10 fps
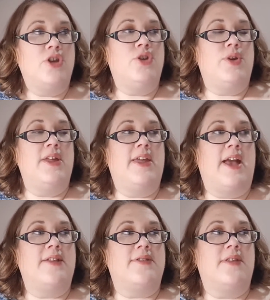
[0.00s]
you can
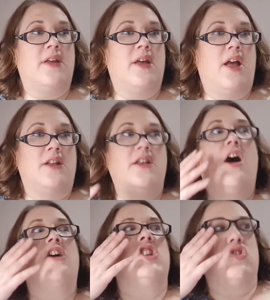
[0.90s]
get a
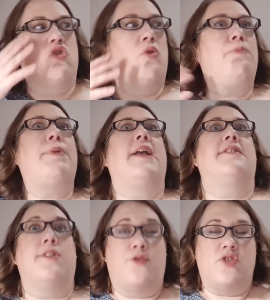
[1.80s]
larger or a
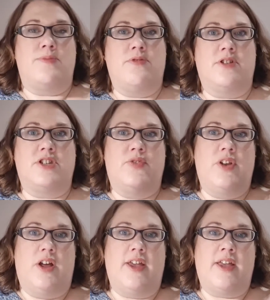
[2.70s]
better free product if you
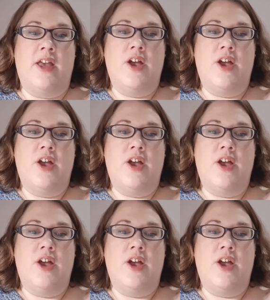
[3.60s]
like.